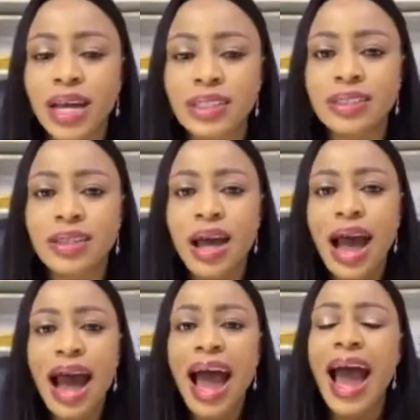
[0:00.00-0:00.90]
know
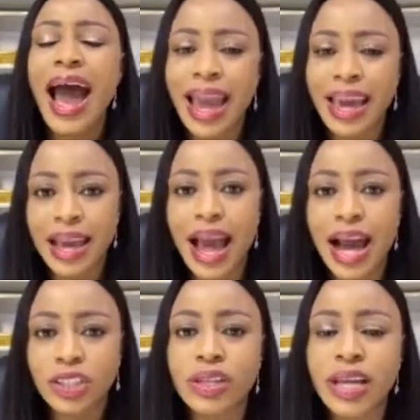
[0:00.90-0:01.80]
that
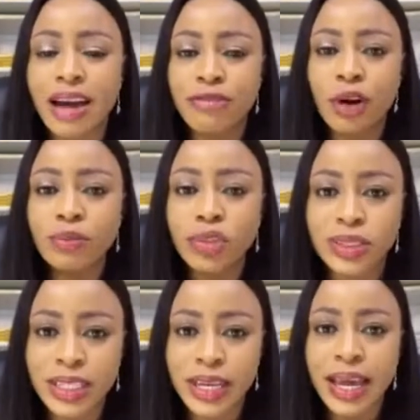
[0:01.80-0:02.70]
I
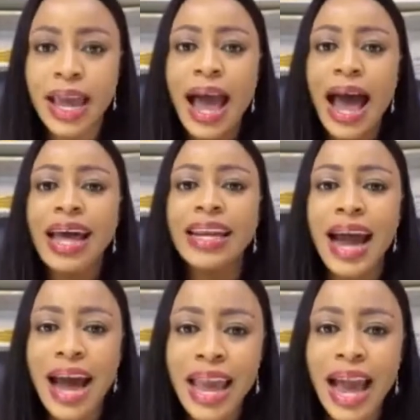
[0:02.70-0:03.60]
have come to stay,
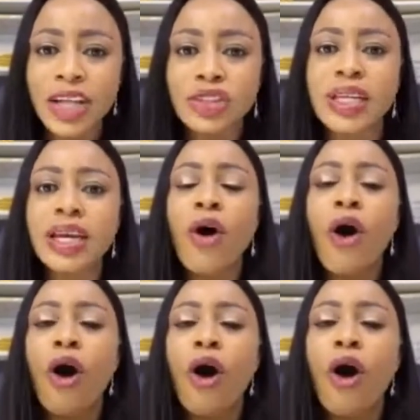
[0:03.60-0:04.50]
and I
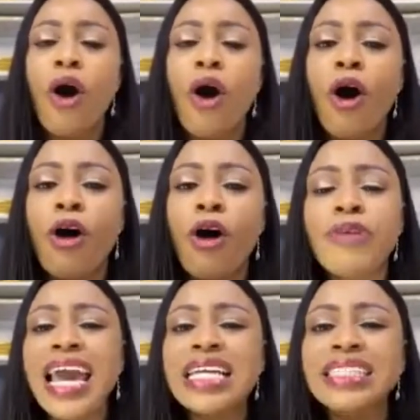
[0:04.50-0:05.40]
actually offer a